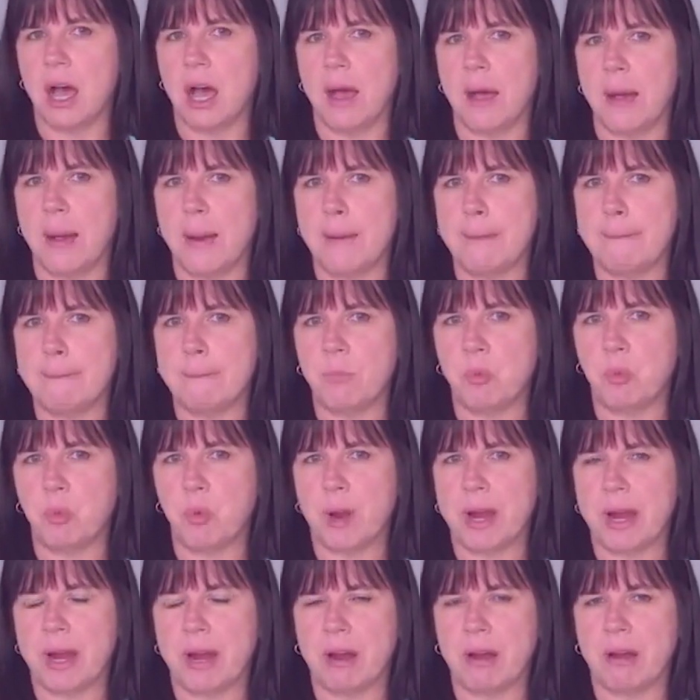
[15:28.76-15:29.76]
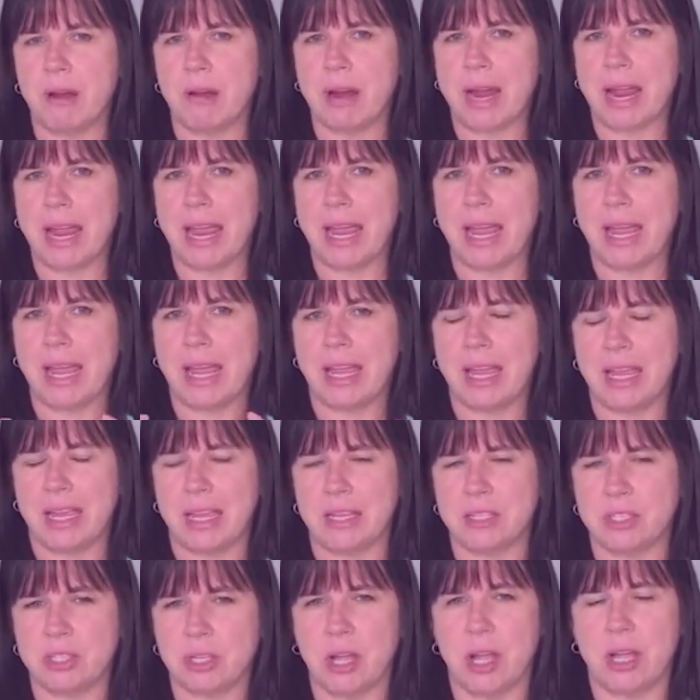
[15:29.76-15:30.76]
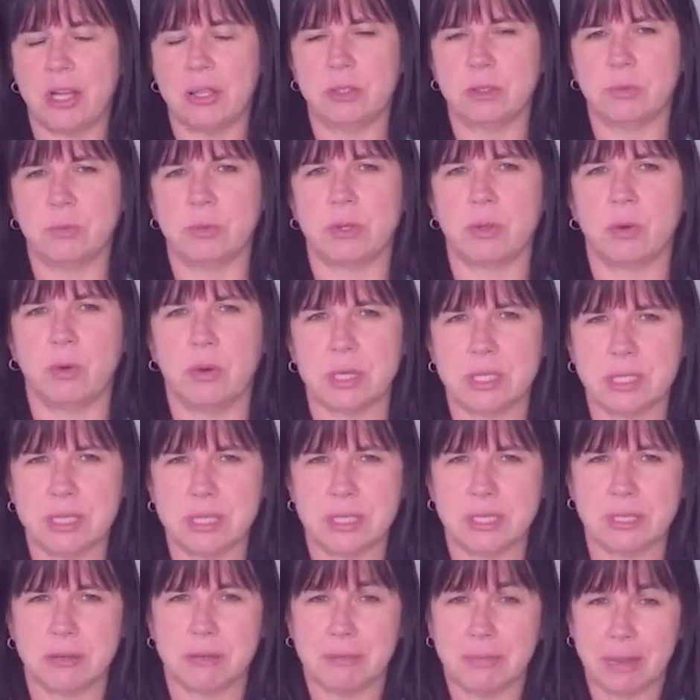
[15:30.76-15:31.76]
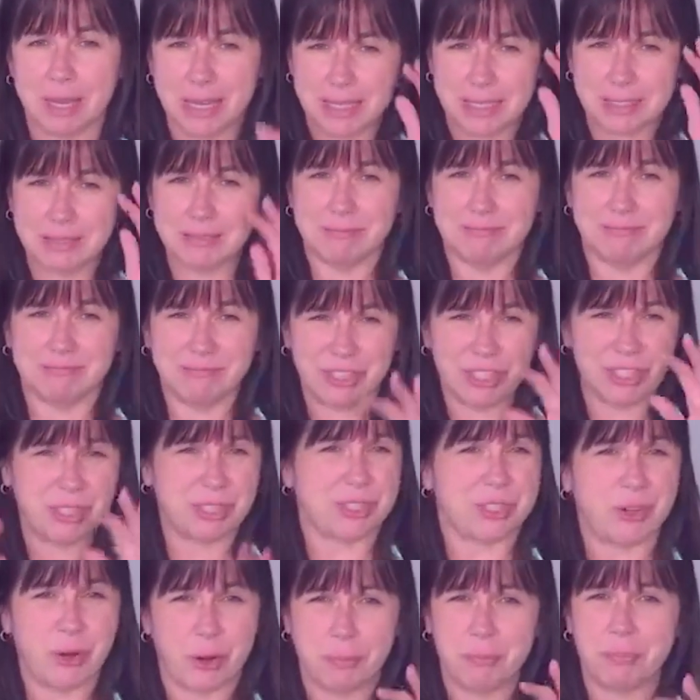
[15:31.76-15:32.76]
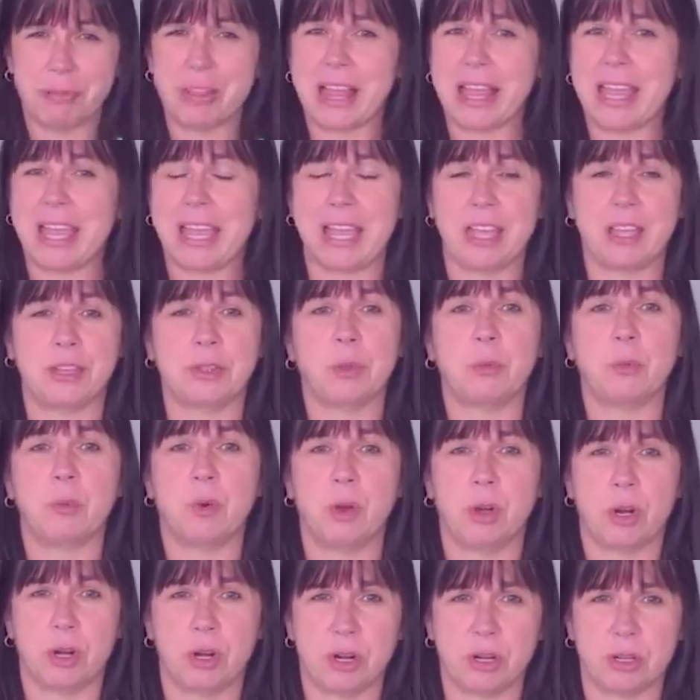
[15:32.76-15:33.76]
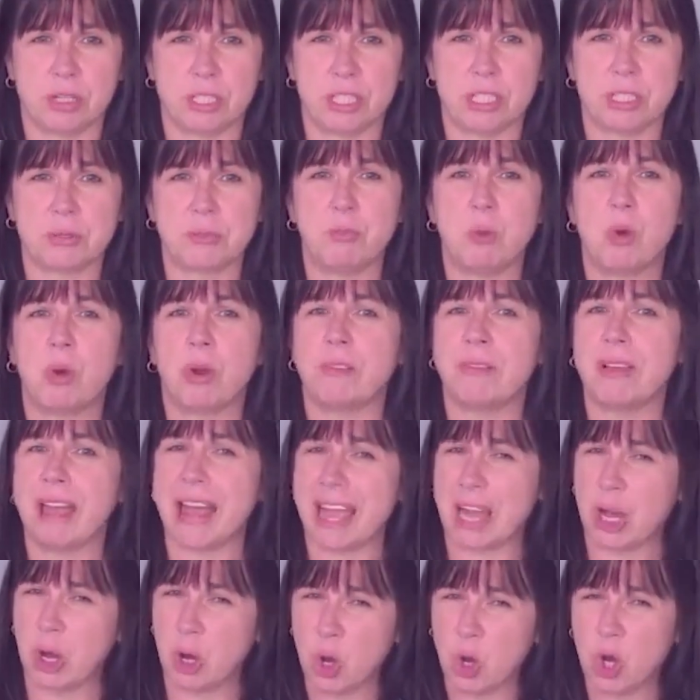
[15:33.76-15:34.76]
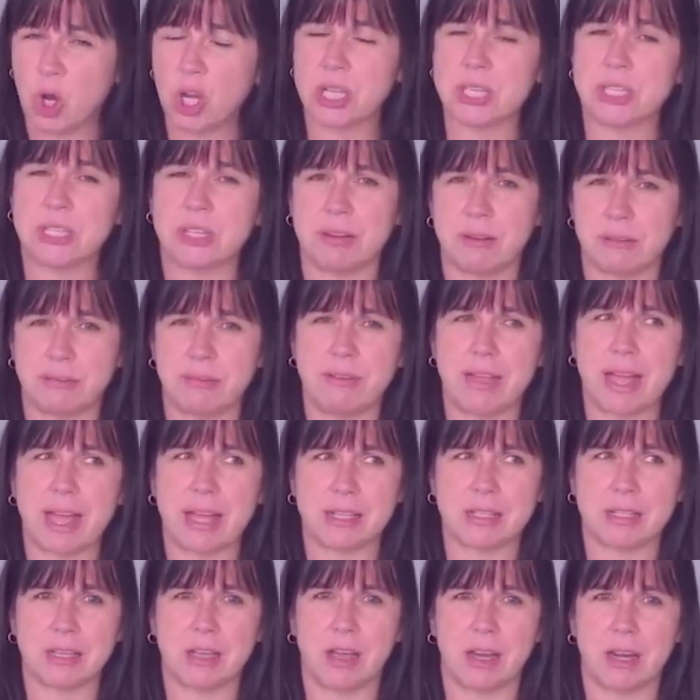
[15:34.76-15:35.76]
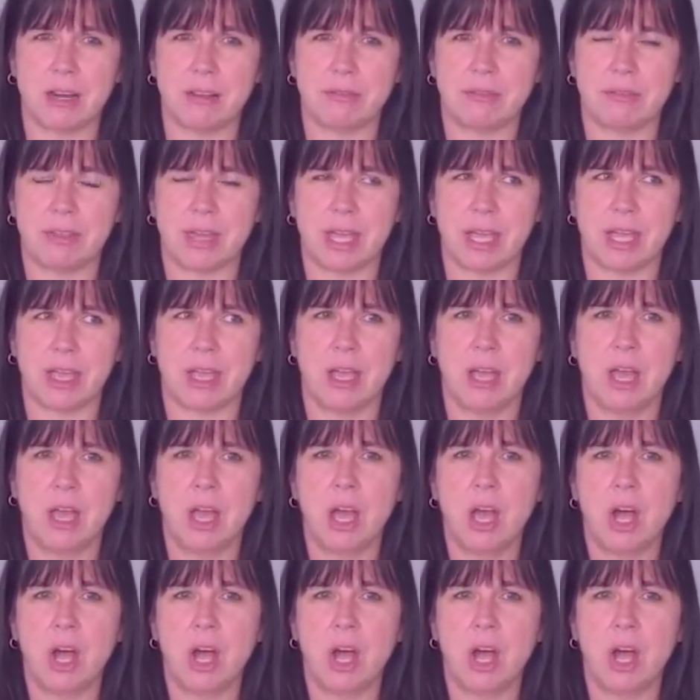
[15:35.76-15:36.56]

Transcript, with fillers: Um, where a child with autism might just start playing in the water, just more about cause and effect kind of thing.